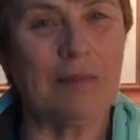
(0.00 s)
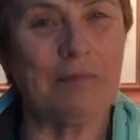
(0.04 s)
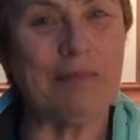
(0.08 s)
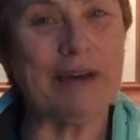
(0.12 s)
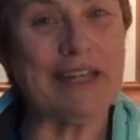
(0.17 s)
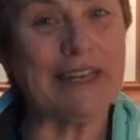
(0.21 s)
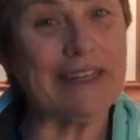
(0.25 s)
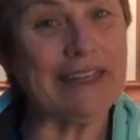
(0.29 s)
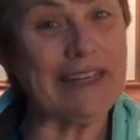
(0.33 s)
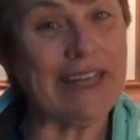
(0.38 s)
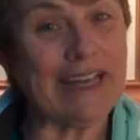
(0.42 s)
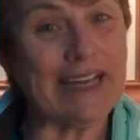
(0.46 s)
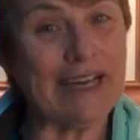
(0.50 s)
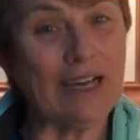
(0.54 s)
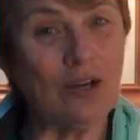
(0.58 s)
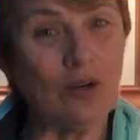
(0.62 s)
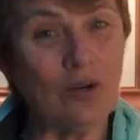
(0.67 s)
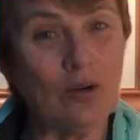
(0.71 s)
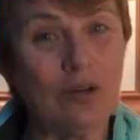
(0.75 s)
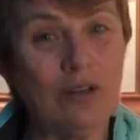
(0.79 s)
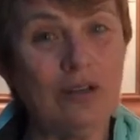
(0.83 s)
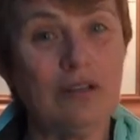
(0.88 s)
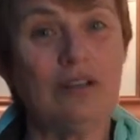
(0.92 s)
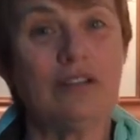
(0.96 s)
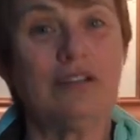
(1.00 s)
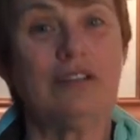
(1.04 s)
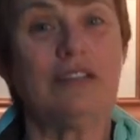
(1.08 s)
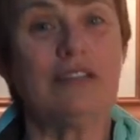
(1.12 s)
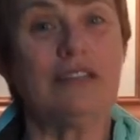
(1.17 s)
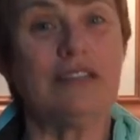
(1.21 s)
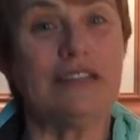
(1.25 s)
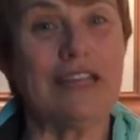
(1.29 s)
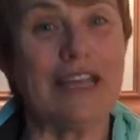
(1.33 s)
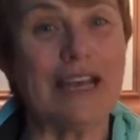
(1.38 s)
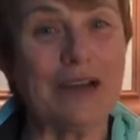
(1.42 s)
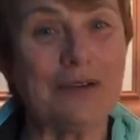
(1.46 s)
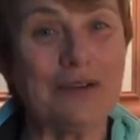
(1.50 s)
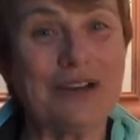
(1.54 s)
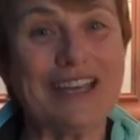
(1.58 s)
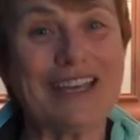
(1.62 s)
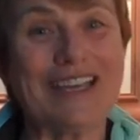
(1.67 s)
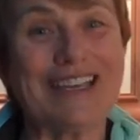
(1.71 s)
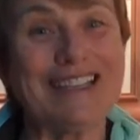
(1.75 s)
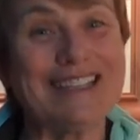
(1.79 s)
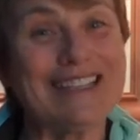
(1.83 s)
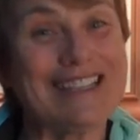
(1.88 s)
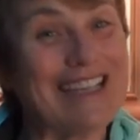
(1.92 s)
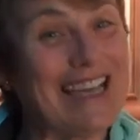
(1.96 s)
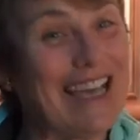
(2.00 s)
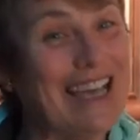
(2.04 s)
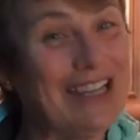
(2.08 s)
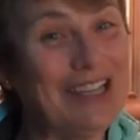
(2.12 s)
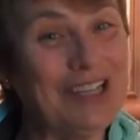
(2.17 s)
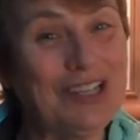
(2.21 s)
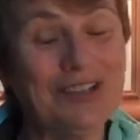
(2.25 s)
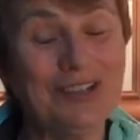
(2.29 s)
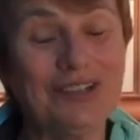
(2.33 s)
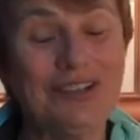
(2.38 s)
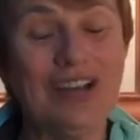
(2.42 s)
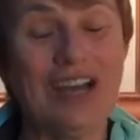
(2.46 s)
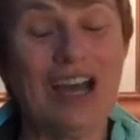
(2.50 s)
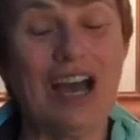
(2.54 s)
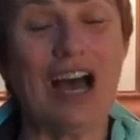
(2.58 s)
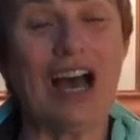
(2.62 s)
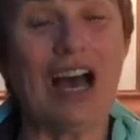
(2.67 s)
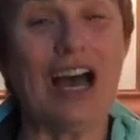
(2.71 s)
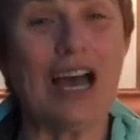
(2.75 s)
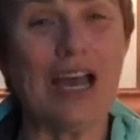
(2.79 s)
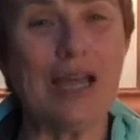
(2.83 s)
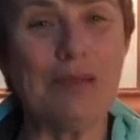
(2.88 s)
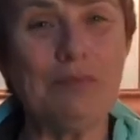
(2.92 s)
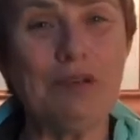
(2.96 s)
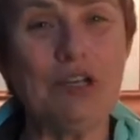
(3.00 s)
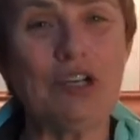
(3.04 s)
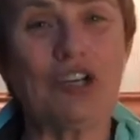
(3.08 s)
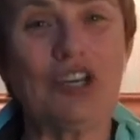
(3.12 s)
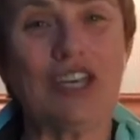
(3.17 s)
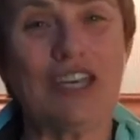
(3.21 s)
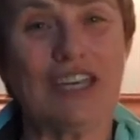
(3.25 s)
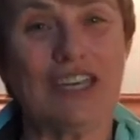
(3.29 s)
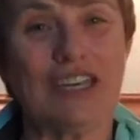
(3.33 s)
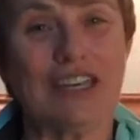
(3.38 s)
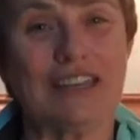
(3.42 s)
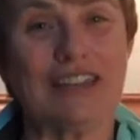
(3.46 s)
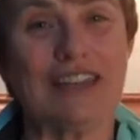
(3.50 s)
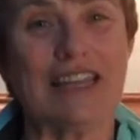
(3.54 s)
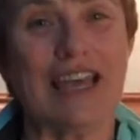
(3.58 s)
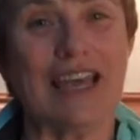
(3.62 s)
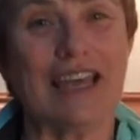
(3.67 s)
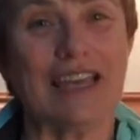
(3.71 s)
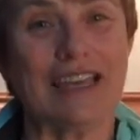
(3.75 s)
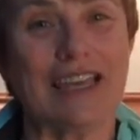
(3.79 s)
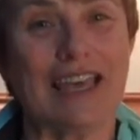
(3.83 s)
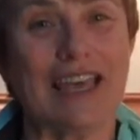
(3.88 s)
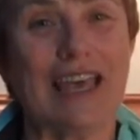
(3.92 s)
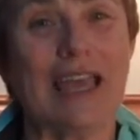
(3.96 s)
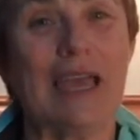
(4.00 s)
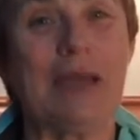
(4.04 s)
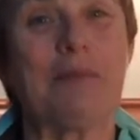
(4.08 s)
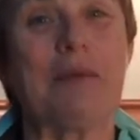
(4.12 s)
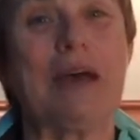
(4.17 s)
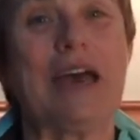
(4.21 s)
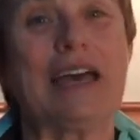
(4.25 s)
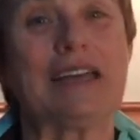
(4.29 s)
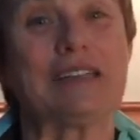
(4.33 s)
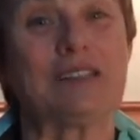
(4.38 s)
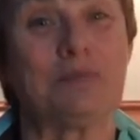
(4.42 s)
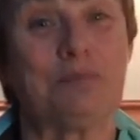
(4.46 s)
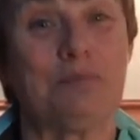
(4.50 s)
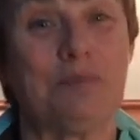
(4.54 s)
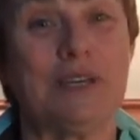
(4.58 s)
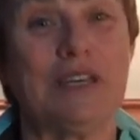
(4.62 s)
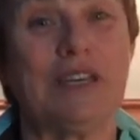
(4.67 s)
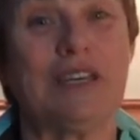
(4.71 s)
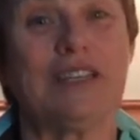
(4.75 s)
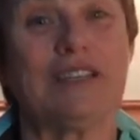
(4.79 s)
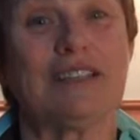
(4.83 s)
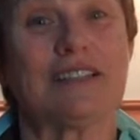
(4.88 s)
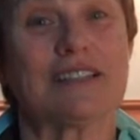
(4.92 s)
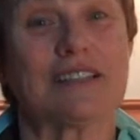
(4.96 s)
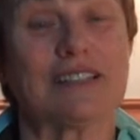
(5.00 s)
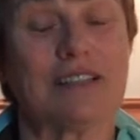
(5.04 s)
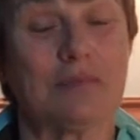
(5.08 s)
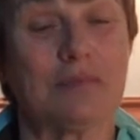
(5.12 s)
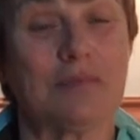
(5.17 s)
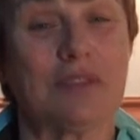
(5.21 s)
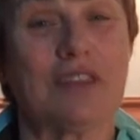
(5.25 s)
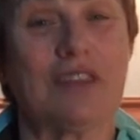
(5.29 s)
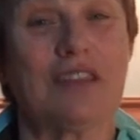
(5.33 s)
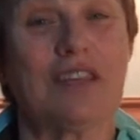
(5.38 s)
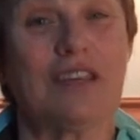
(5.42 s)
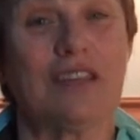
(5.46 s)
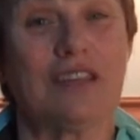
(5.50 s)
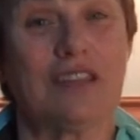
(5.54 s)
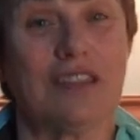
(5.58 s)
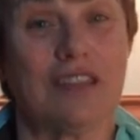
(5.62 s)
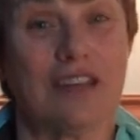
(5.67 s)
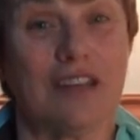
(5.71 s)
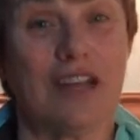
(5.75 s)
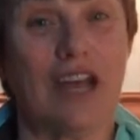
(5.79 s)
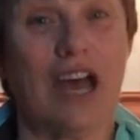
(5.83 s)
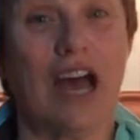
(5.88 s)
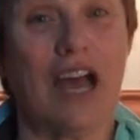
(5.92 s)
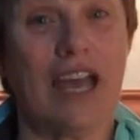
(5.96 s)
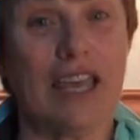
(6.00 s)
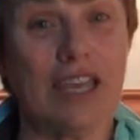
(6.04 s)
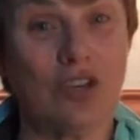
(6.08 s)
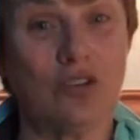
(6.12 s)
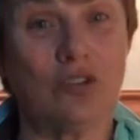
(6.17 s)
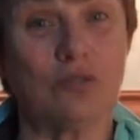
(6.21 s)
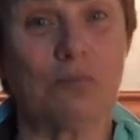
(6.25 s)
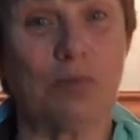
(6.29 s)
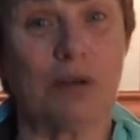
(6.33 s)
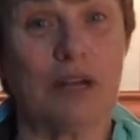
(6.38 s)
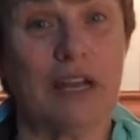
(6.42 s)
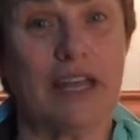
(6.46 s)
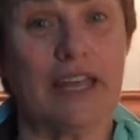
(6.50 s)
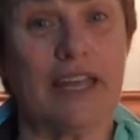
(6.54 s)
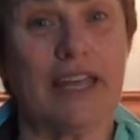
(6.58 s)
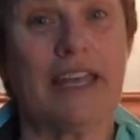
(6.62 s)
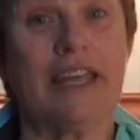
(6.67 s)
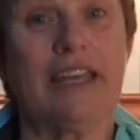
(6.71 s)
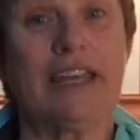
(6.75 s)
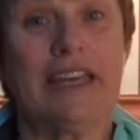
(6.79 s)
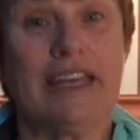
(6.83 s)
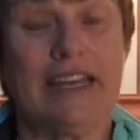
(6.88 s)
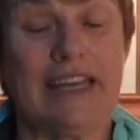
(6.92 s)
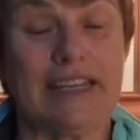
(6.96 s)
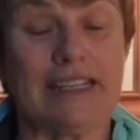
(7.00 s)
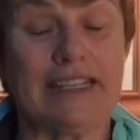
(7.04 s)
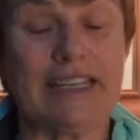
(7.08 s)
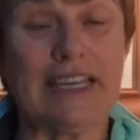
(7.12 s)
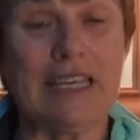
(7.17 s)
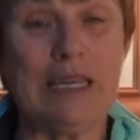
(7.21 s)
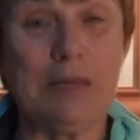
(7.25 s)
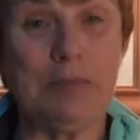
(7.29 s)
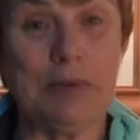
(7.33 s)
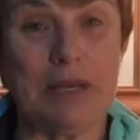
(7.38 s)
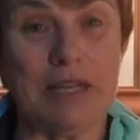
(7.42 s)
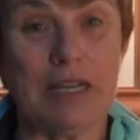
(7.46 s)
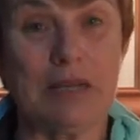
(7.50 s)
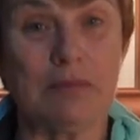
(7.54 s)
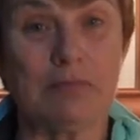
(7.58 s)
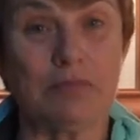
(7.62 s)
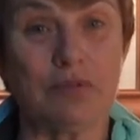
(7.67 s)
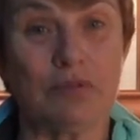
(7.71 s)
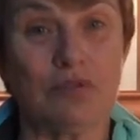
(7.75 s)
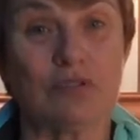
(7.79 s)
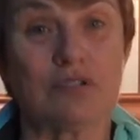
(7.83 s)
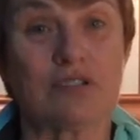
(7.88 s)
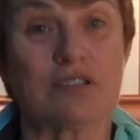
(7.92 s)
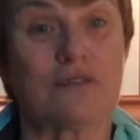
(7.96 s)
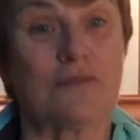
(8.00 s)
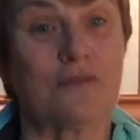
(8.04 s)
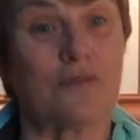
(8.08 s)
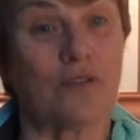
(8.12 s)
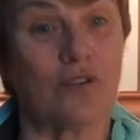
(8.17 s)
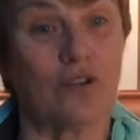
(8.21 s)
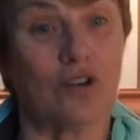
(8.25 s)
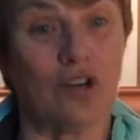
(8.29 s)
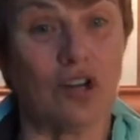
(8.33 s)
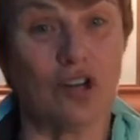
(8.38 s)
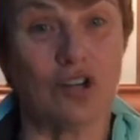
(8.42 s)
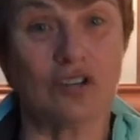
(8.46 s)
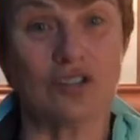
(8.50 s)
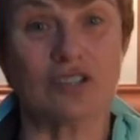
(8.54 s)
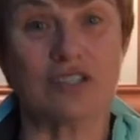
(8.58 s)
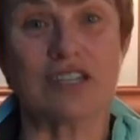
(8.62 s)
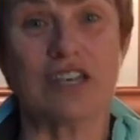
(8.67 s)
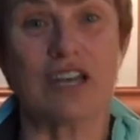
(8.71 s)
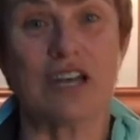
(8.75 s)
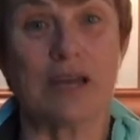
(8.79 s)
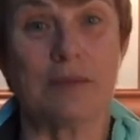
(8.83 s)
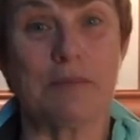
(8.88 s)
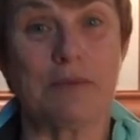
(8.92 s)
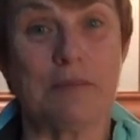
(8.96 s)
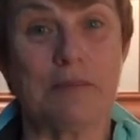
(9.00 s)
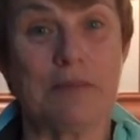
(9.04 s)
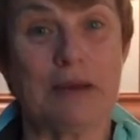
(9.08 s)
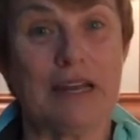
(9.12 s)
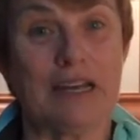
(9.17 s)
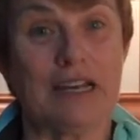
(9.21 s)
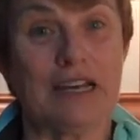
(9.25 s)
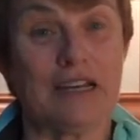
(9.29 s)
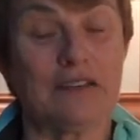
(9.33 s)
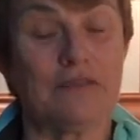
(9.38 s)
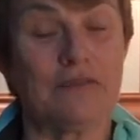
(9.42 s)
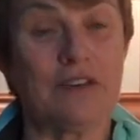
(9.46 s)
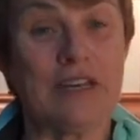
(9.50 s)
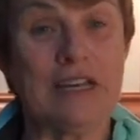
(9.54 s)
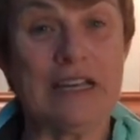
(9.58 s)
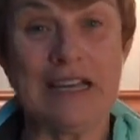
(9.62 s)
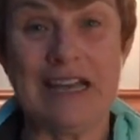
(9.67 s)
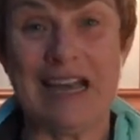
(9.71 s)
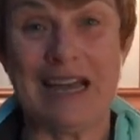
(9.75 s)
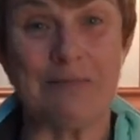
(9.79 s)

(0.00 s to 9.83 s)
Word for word: But now now I can tell you I'm looking at that game as being something that I could play and keep hitting balls for a long time in my life.